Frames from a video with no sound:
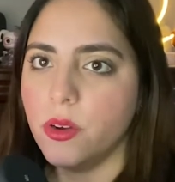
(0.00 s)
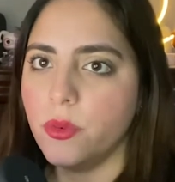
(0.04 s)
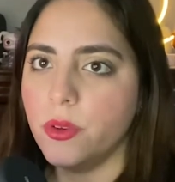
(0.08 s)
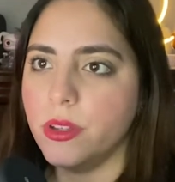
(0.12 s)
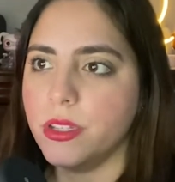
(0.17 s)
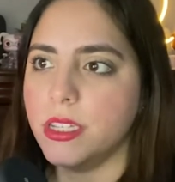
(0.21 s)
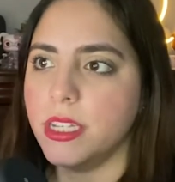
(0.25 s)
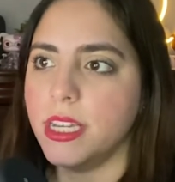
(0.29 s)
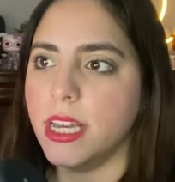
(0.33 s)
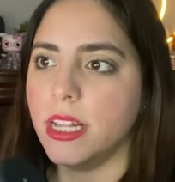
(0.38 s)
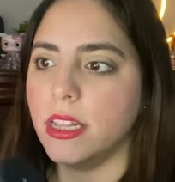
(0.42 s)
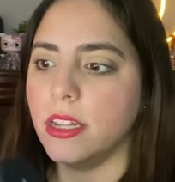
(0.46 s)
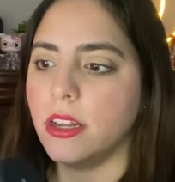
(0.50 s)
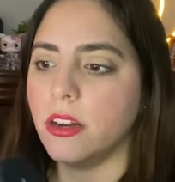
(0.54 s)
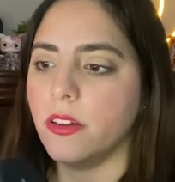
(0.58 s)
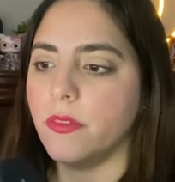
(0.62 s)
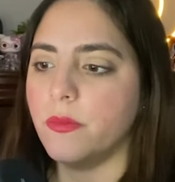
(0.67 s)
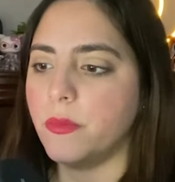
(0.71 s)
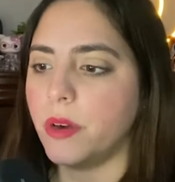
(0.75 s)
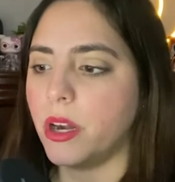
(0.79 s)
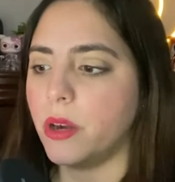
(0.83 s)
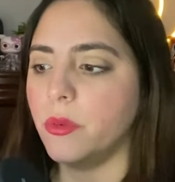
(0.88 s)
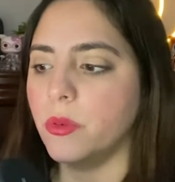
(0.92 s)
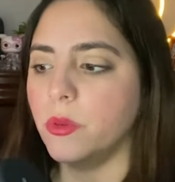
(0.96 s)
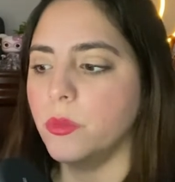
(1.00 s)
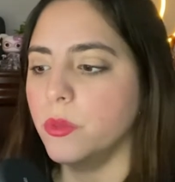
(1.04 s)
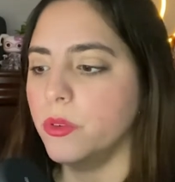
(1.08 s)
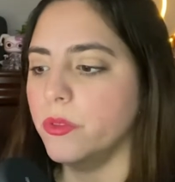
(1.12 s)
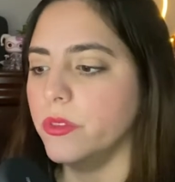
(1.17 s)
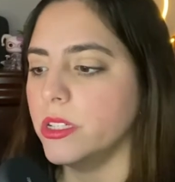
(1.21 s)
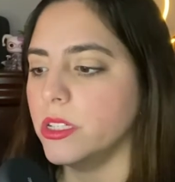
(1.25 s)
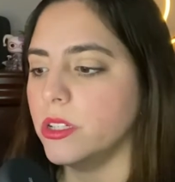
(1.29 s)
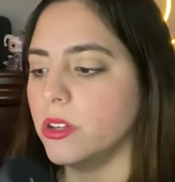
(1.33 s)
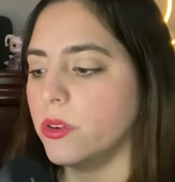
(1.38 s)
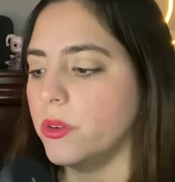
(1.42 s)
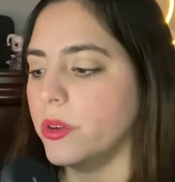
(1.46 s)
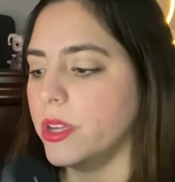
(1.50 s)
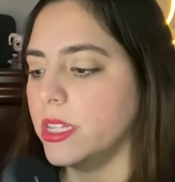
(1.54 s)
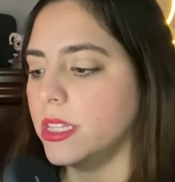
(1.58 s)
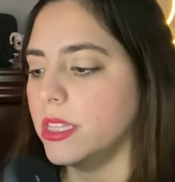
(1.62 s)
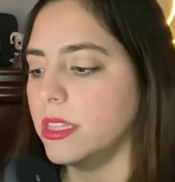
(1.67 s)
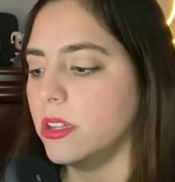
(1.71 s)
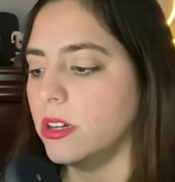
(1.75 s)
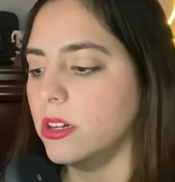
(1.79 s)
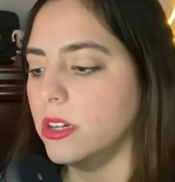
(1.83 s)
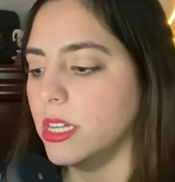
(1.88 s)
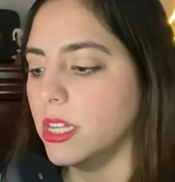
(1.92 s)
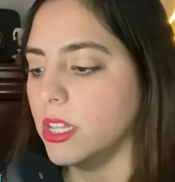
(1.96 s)
We see a lot of Marvel movies
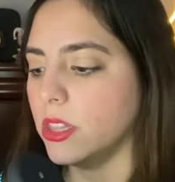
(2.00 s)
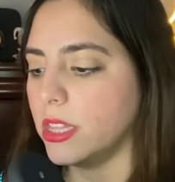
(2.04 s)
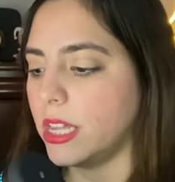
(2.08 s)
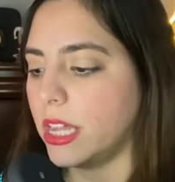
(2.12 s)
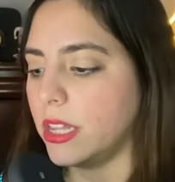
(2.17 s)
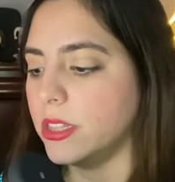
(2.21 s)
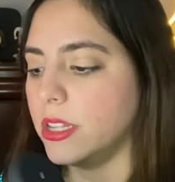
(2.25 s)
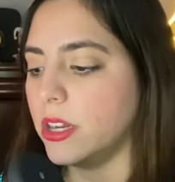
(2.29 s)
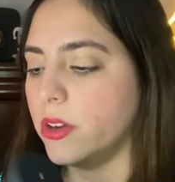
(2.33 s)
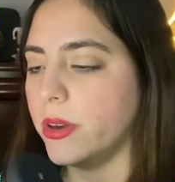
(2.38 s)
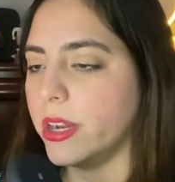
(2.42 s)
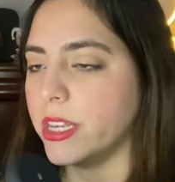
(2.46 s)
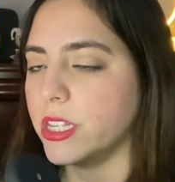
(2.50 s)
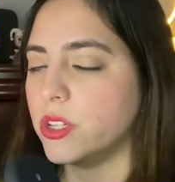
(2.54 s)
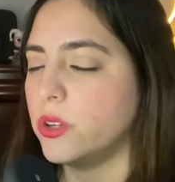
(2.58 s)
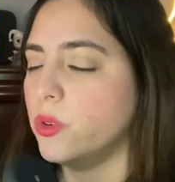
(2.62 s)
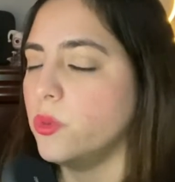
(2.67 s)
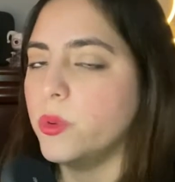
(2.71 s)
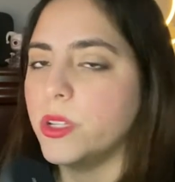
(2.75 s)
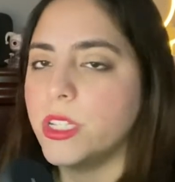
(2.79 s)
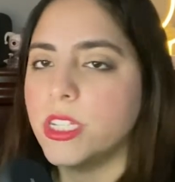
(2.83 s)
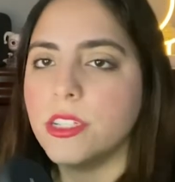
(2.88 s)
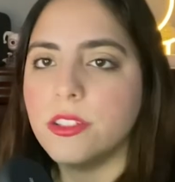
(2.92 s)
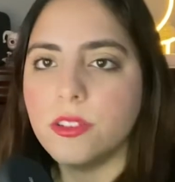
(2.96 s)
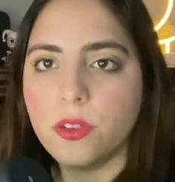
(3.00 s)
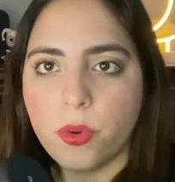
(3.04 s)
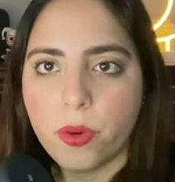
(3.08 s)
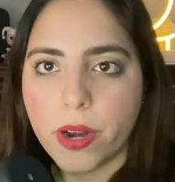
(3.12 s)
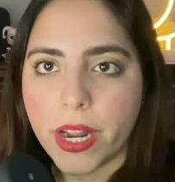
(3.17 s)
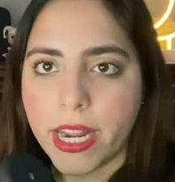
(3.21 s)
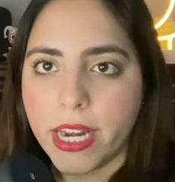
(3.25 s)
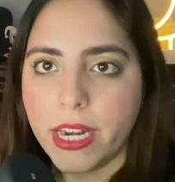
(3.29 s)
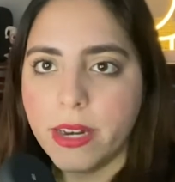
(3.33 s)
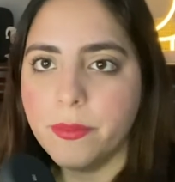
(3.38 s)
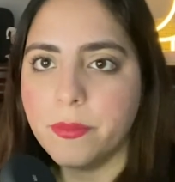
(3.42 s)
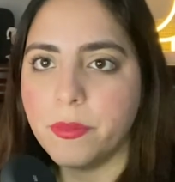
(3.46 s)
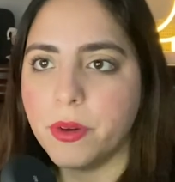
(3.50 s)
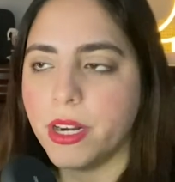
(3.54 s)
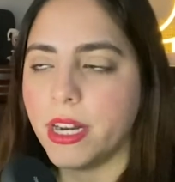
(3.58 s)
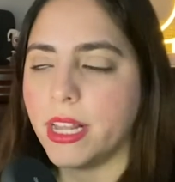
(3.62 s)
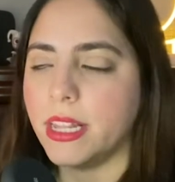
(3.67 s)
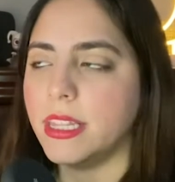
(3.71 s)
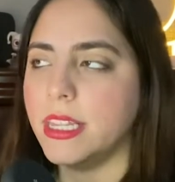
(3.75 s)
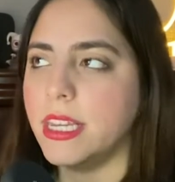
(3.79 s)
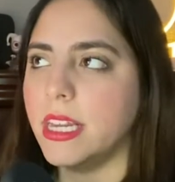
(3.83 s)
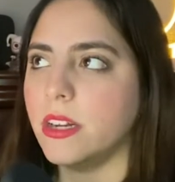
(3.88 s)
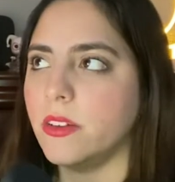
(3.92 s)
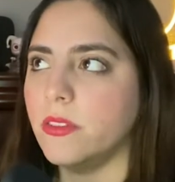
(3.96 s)
going in that direction, which is great, but
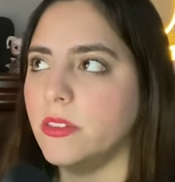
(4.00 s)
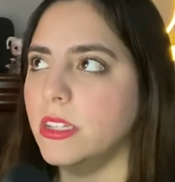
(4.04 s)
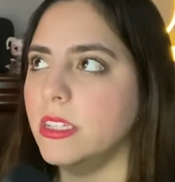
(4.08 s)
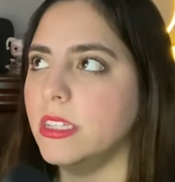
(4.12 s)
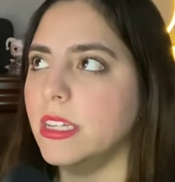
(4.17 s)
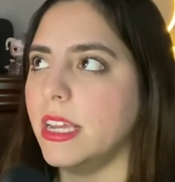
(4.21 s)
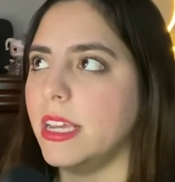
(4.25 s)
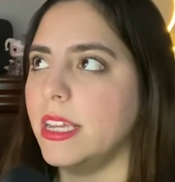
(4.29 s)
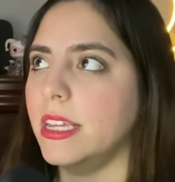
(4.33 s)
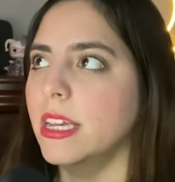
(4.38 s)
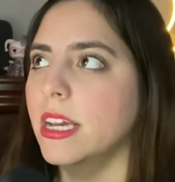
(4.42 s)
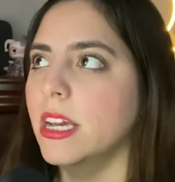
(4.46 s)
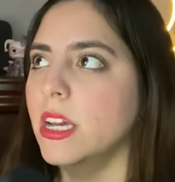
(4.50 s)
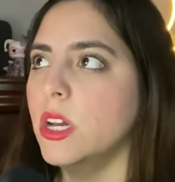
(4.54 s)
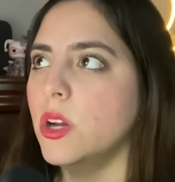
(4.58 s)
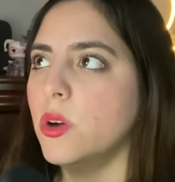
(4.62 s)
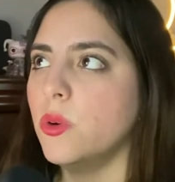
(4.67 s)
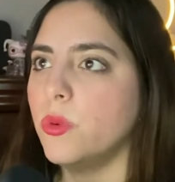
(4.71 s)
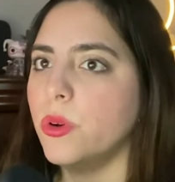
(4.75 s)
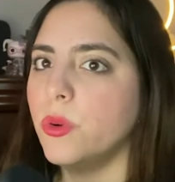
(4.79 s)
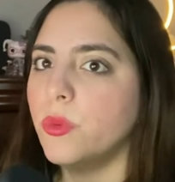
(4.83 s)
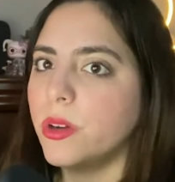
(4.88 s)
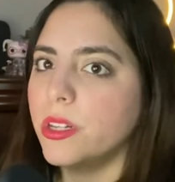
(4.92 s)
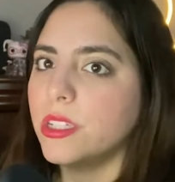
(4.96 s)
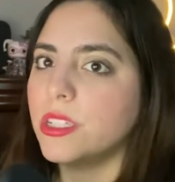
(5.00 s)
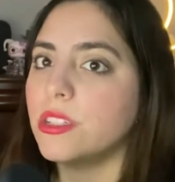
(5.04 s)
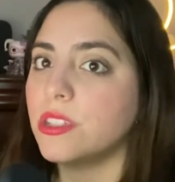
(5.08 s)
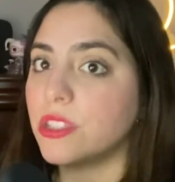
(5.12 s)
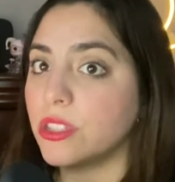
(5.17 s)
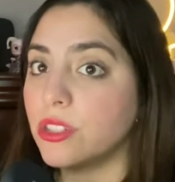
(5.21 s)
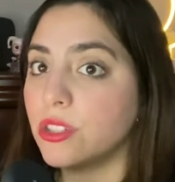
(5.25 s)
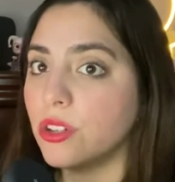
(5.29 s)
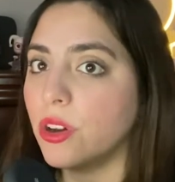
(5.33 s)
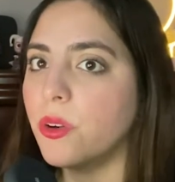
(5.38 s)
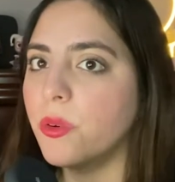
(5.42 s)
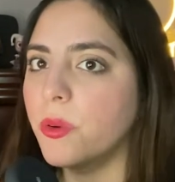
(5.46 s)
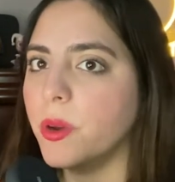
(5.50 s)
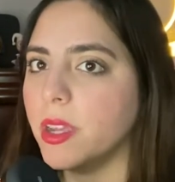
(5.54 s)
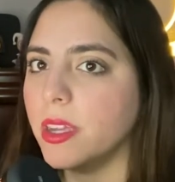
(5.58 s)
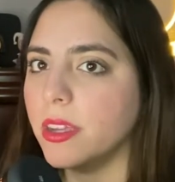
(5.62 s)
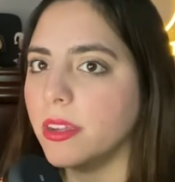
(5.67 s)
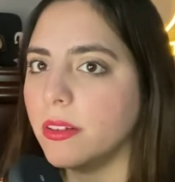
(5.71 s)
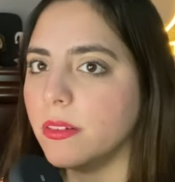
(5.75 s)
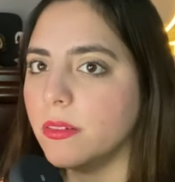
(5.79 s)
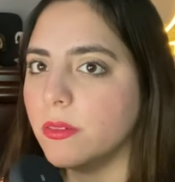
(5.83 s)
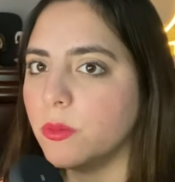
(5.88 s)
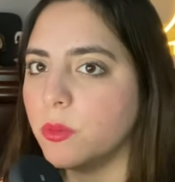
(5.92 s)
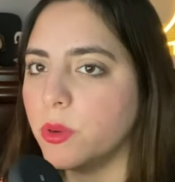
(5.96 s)
at the end of the day, we want a
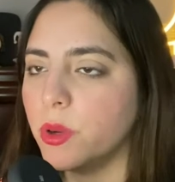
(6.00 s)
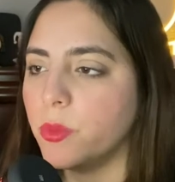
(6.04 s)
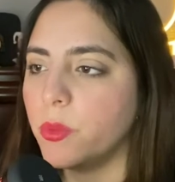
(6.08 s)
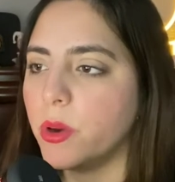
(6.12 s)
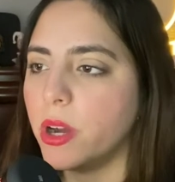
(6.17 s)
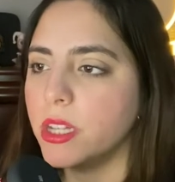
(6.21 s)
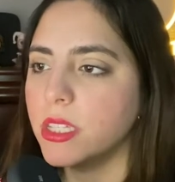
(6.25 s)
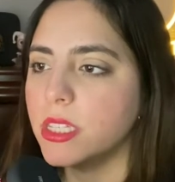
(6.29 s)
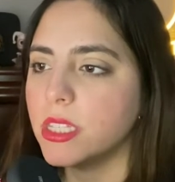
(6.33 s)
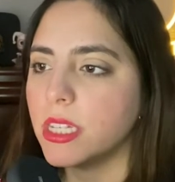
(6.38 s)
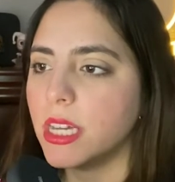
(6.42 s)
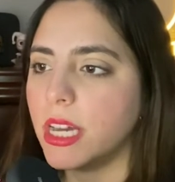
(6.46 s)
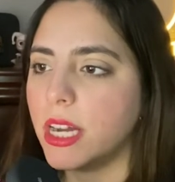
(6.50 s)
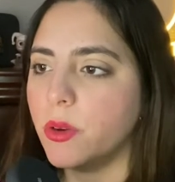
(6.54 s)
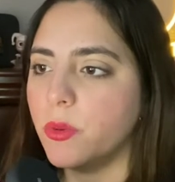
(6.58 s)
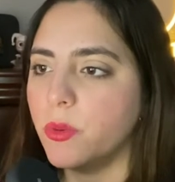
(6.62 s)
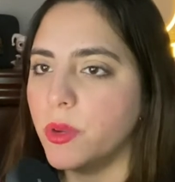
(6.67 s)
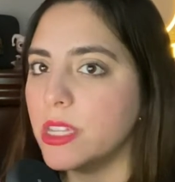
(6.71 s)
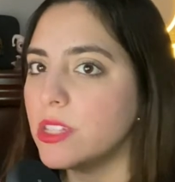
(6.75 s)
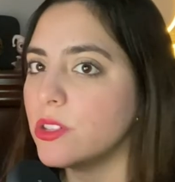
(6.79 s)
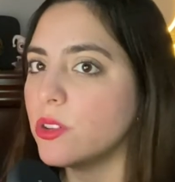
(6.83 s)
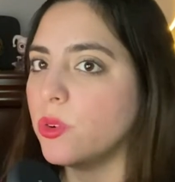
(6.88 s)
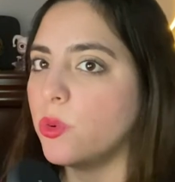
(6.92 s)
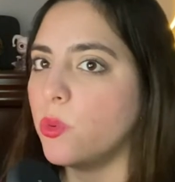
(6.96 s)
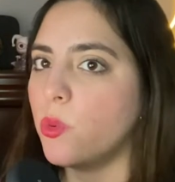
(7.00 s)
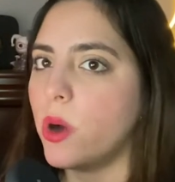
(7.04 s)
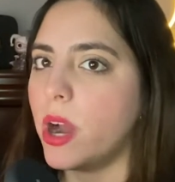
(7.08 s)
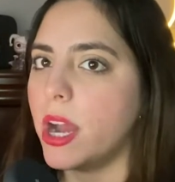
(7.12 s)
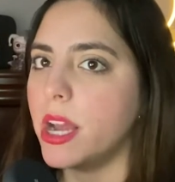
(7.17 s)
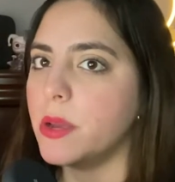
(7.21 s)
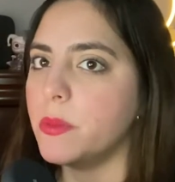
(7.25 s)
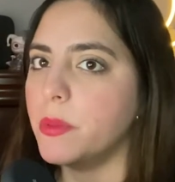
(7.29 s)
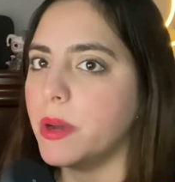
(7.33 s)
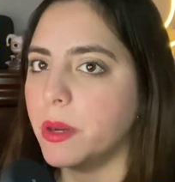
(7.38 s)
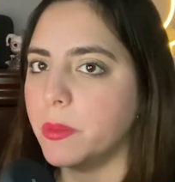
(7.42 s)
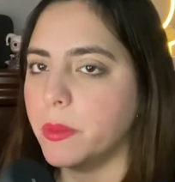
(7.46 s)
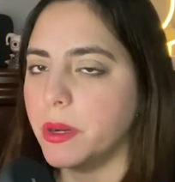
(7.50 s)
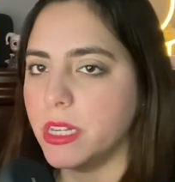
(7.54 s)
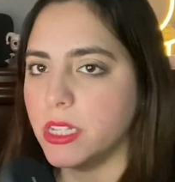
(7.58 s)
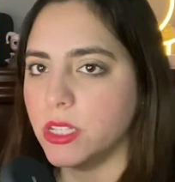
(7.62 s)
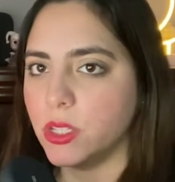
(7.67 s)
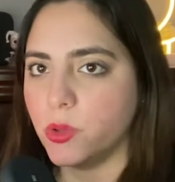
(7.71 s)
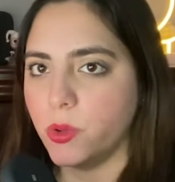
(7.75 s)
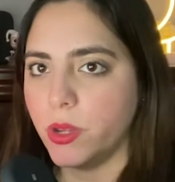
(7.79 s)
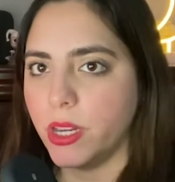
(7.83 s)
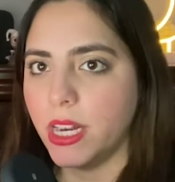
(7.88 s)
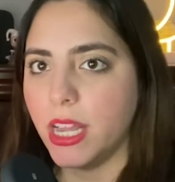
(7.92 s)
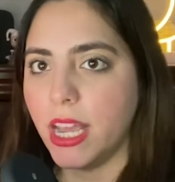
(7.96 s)
story. We want a reason why Batman
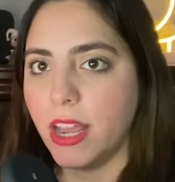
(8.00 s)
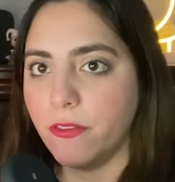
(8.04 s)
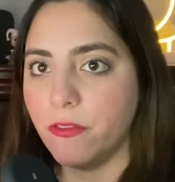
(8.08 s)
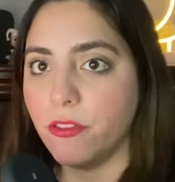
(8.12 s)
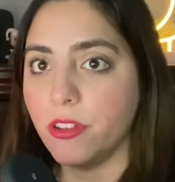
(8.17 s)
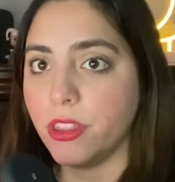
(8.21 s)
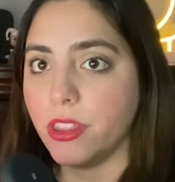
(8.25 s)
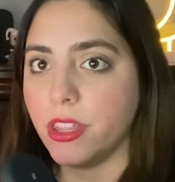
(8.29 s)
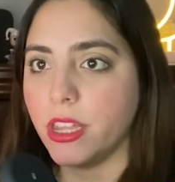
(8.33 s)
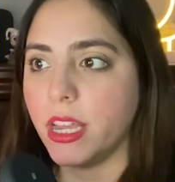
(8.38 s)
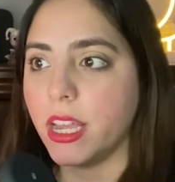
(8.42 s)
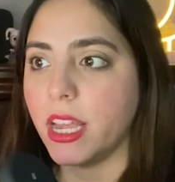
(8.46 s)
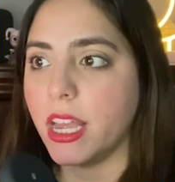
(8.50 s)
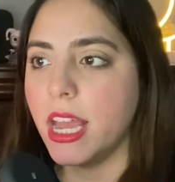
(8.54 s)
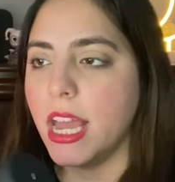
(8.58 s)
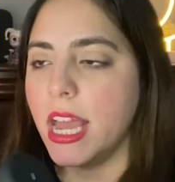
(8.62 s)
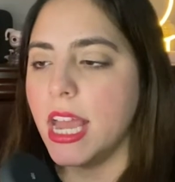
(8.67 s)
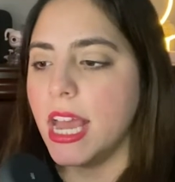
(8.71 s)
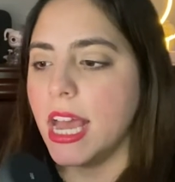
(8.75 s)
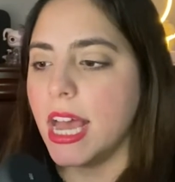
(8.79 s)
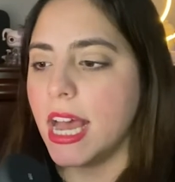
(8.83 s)
is doing everything.